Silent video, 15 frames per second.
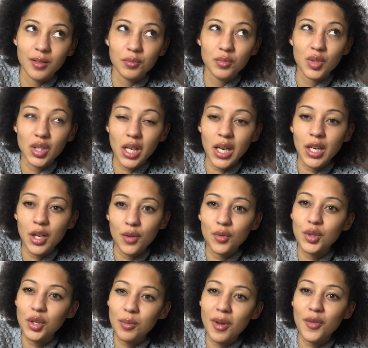slightly
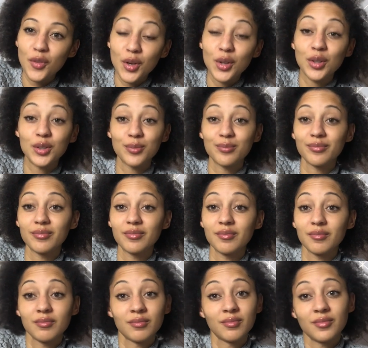overdo my food.
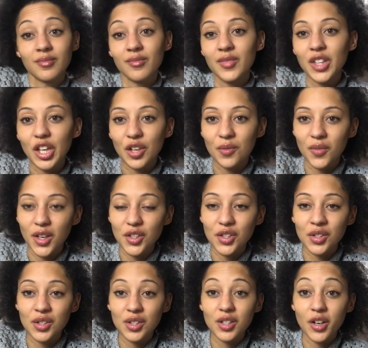
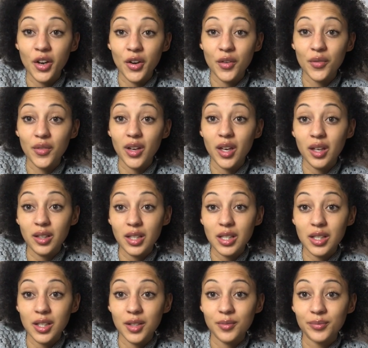Confessions of a
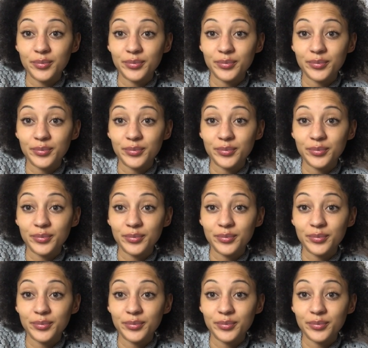knitter,